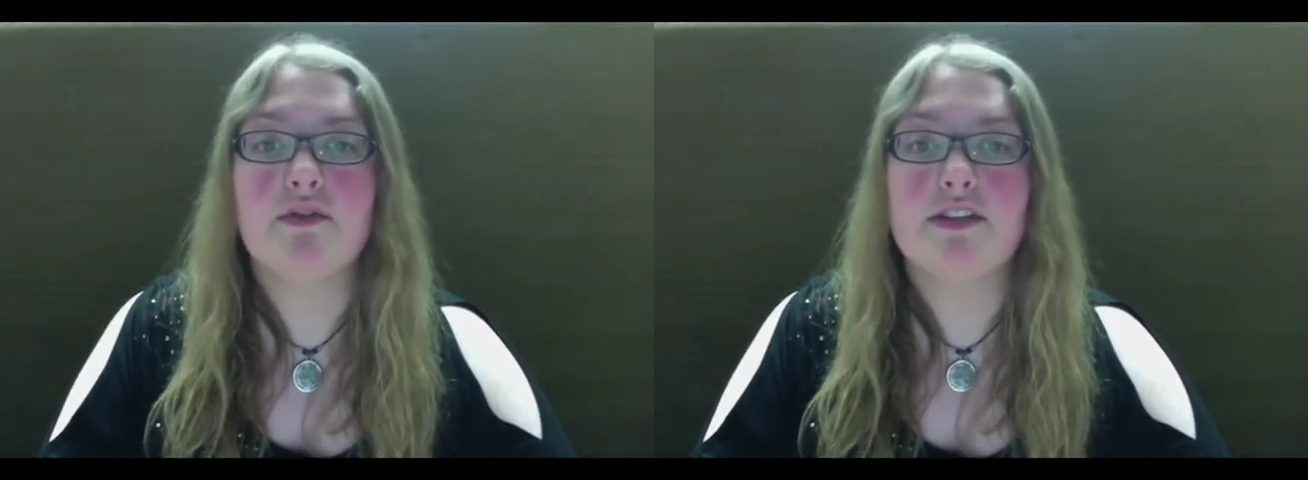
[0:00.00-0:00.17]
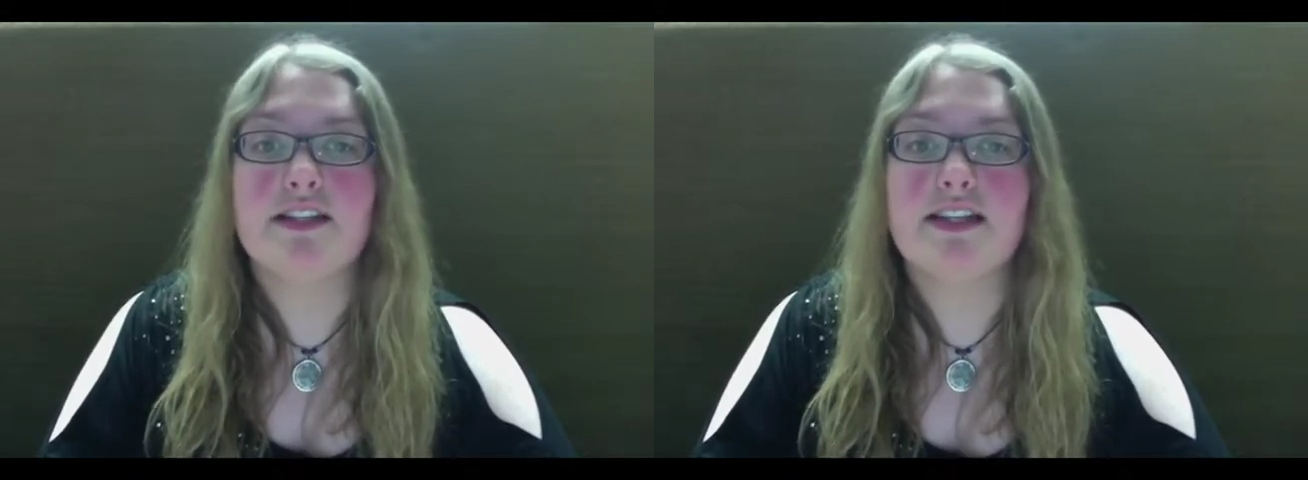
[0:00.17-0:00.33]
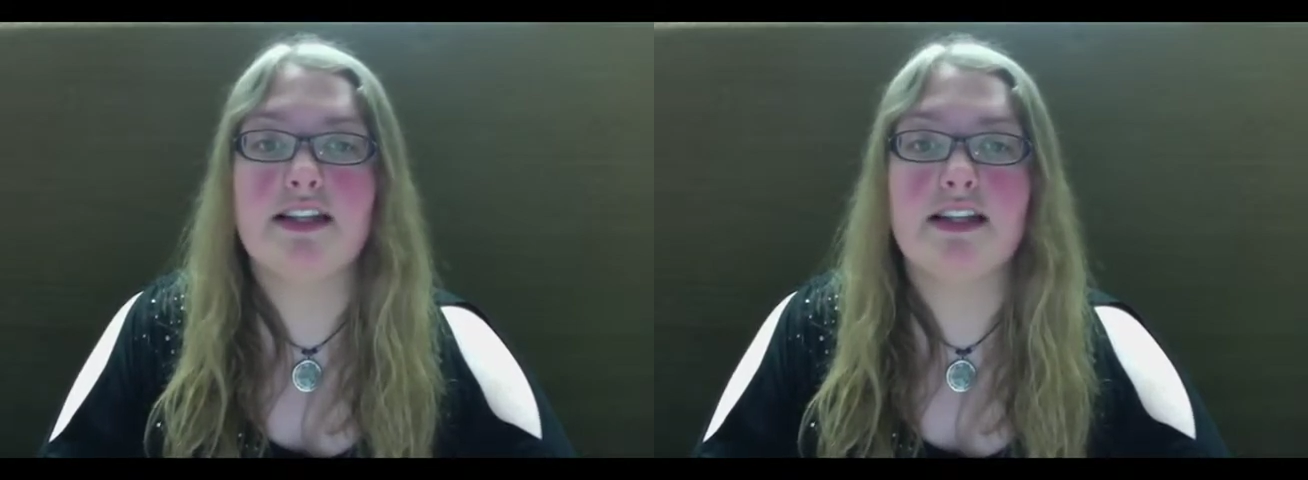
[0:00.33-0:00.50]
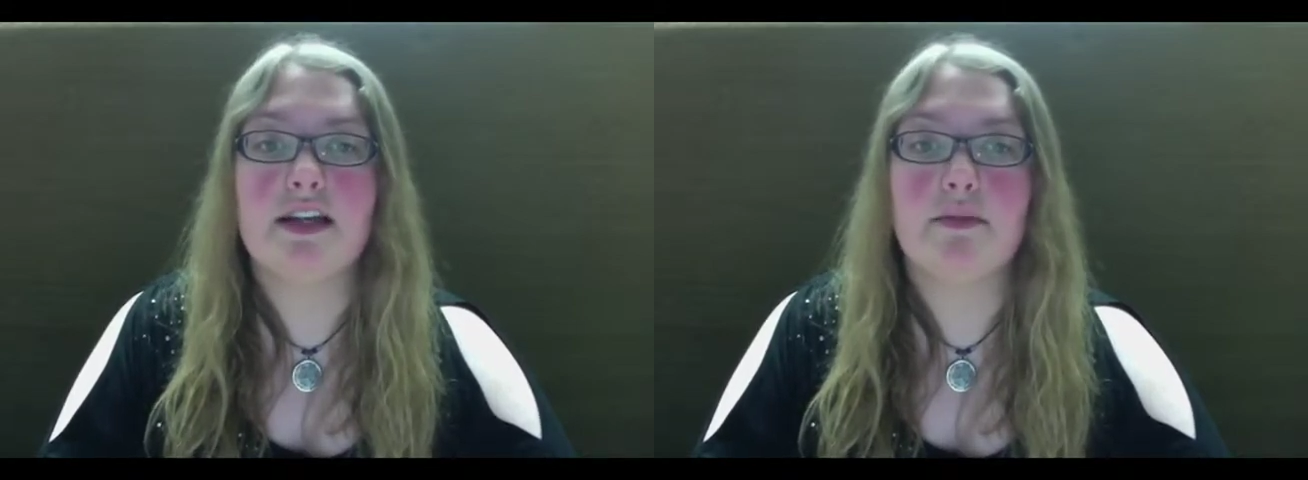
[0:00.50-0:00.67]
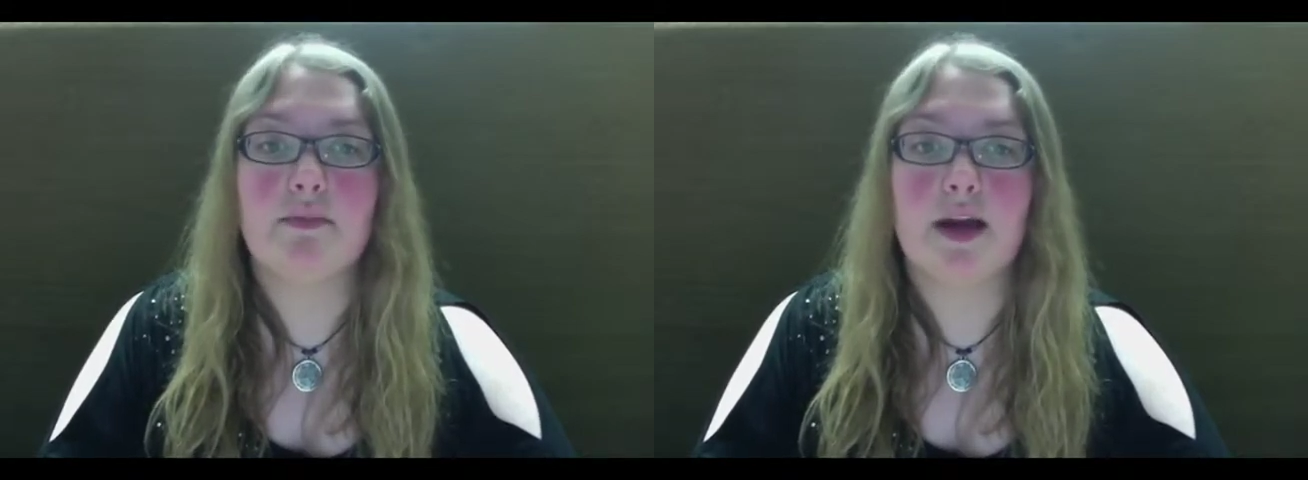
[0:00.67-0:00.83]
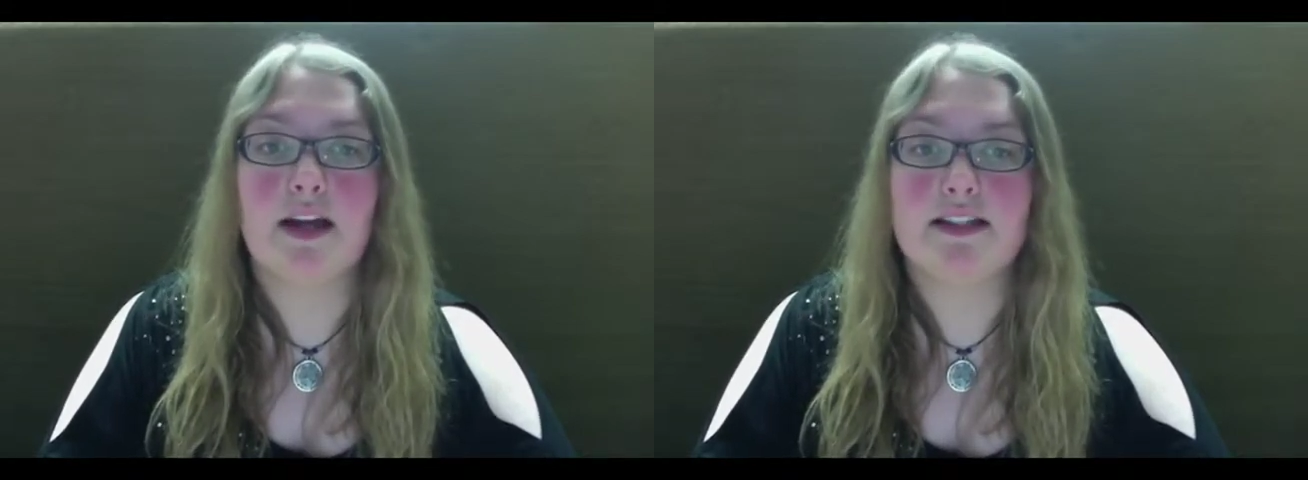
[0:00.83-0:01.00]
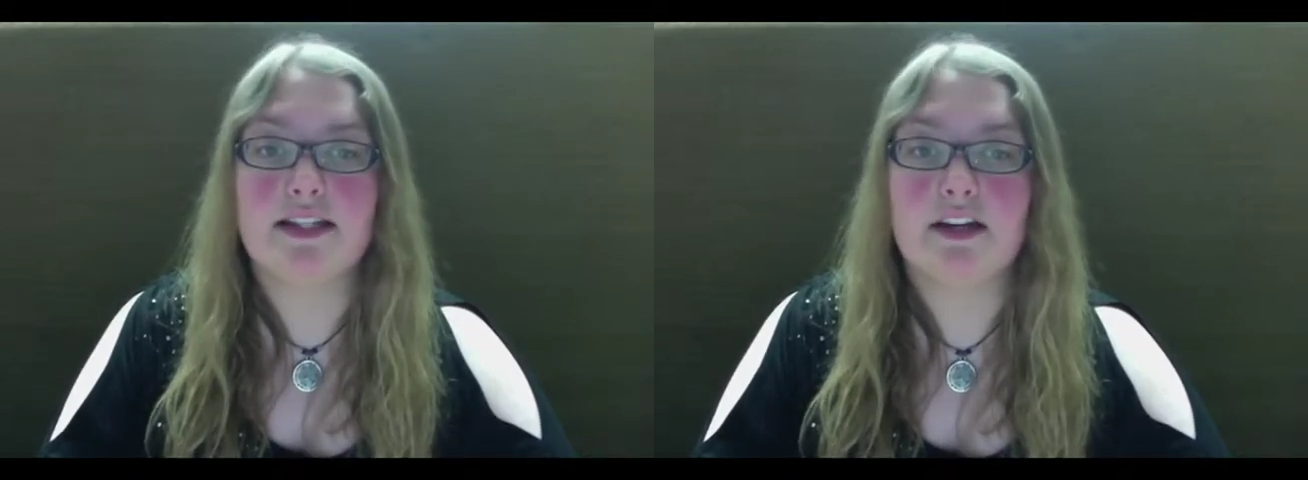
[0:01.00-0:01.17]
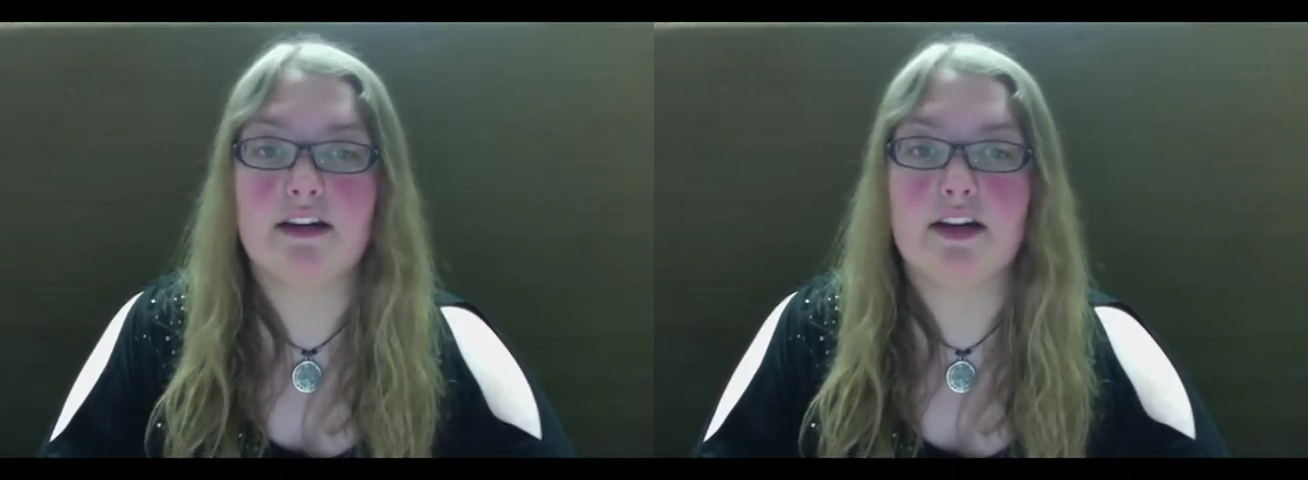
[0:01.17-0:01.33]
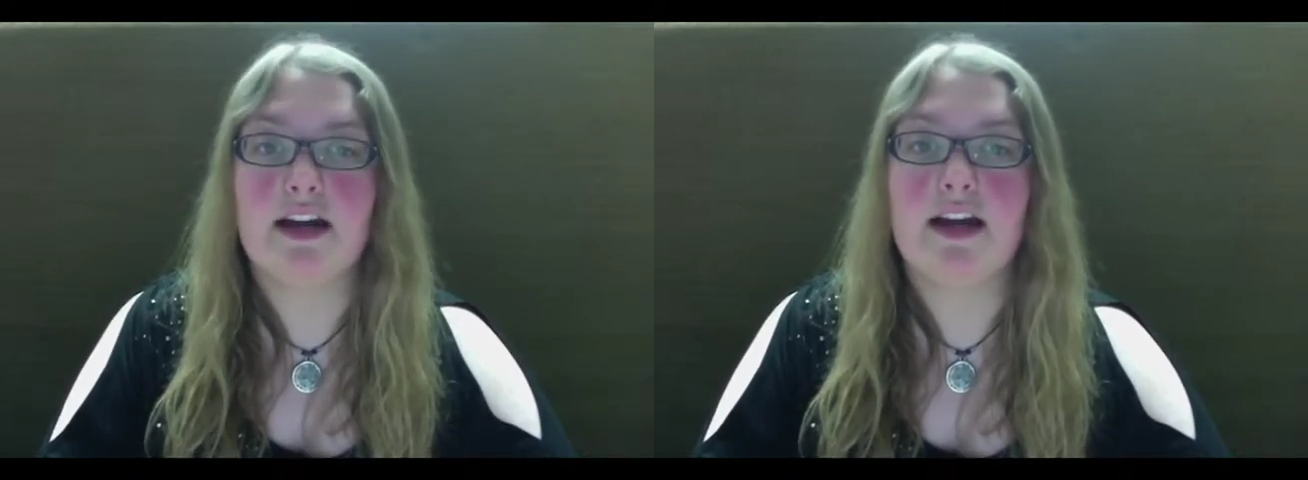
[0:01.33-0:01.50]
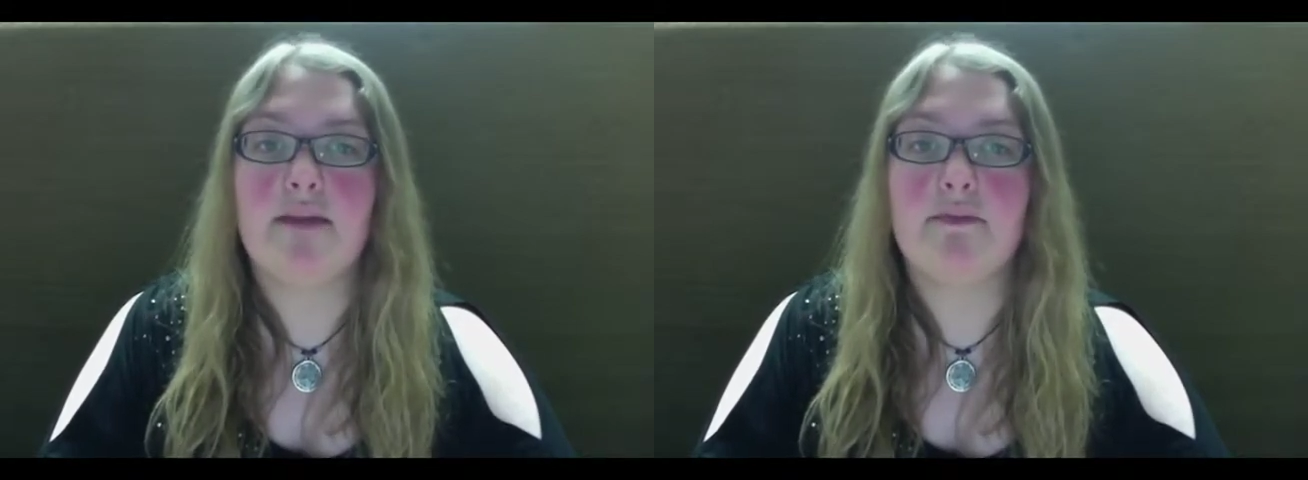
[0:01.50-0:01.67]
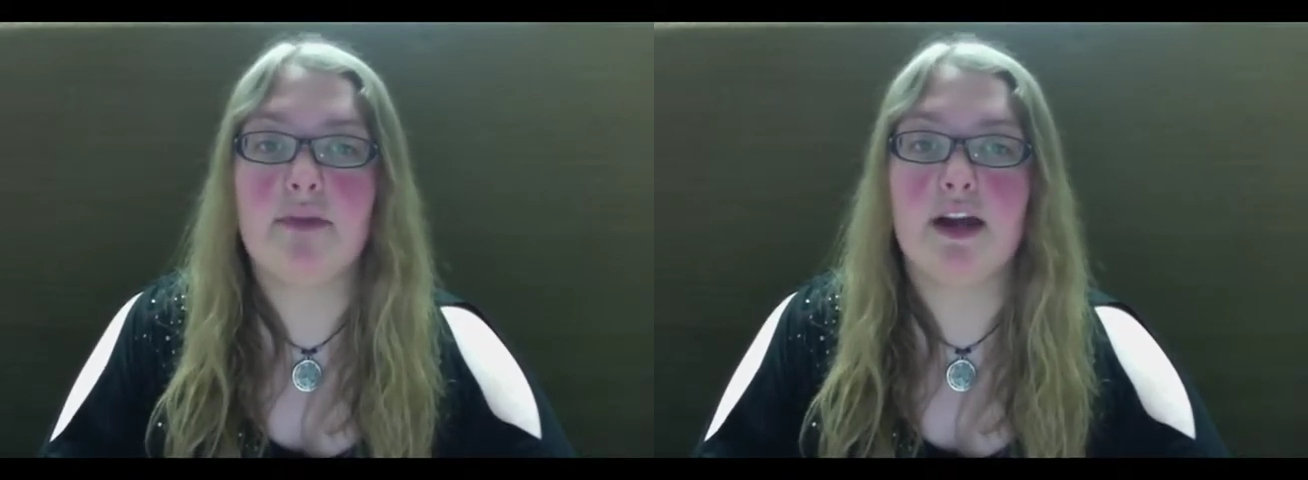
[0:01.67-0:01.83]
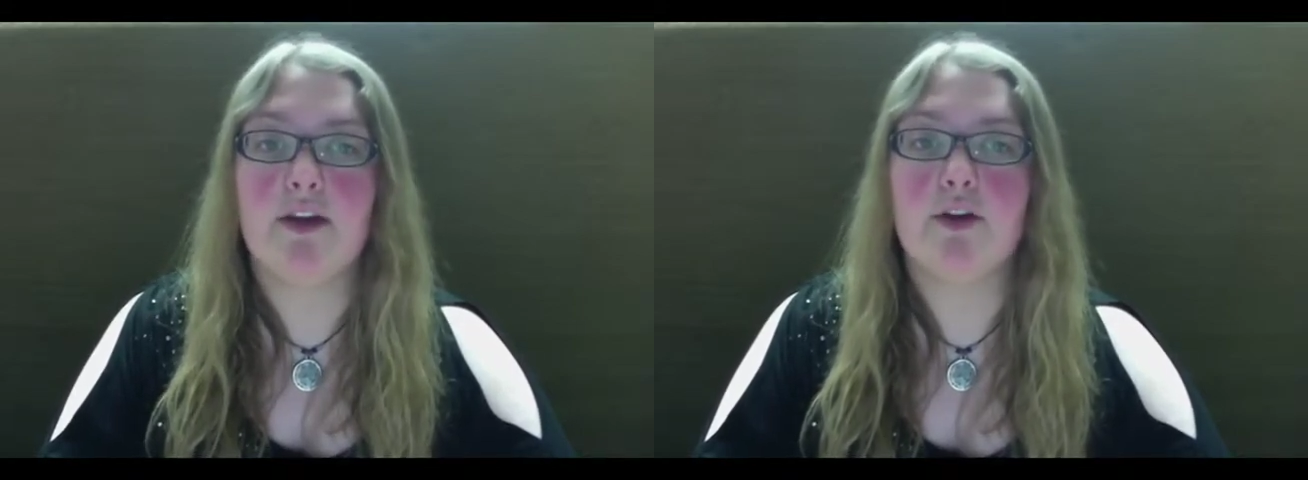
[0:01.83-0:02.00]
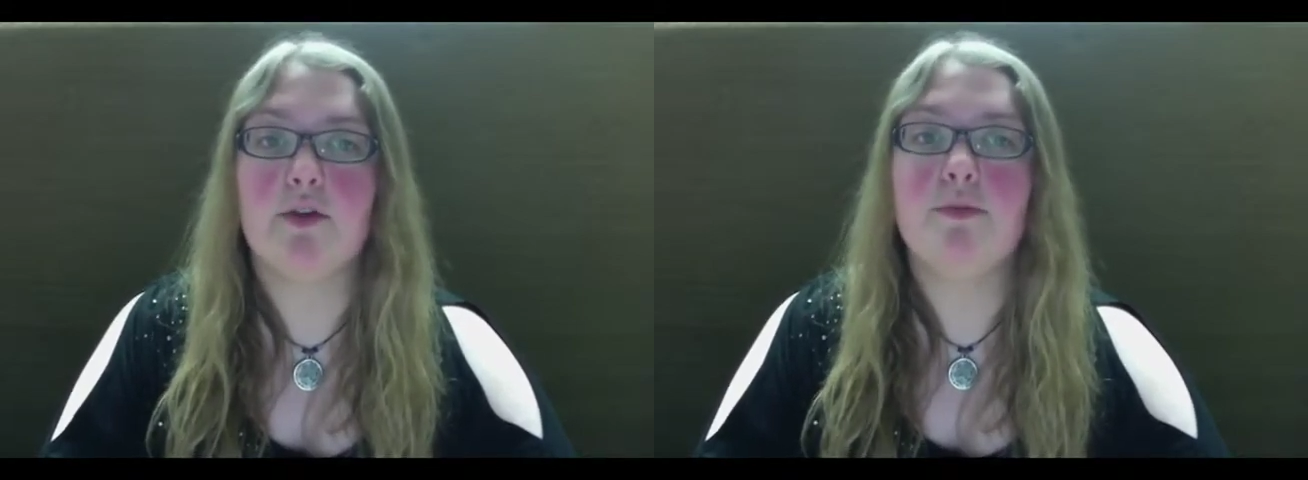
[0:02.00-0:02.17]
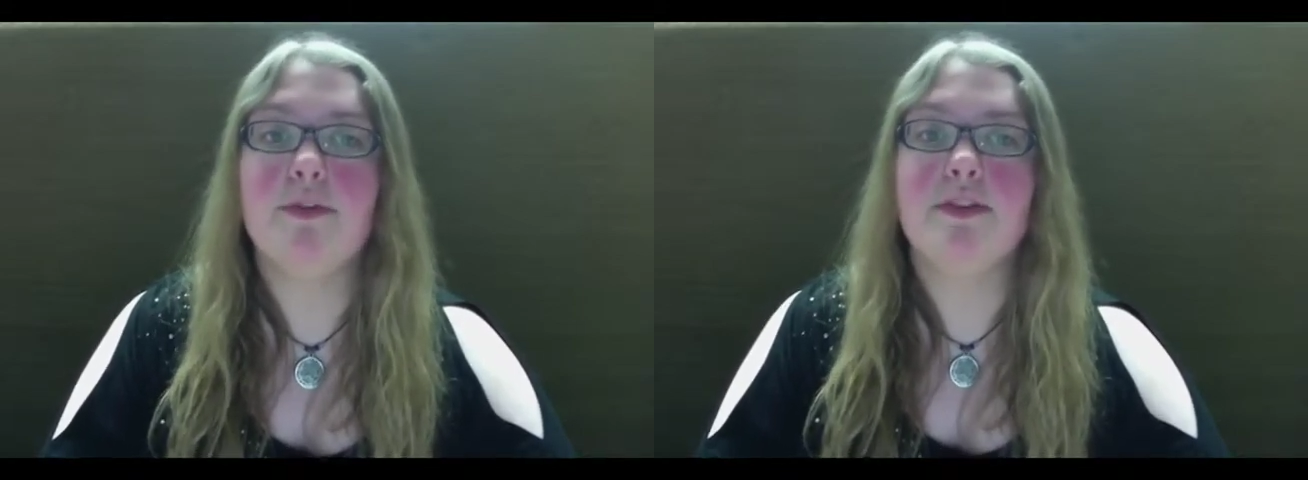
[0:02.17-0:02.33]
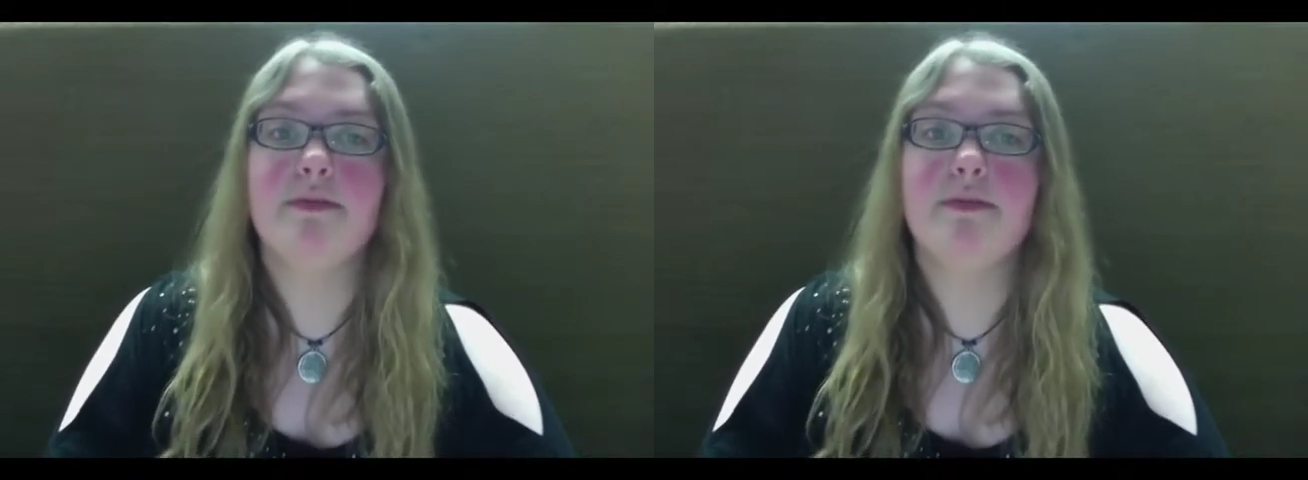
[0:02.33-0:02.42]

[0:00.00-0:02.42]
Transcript: resilient bacteria and microbes.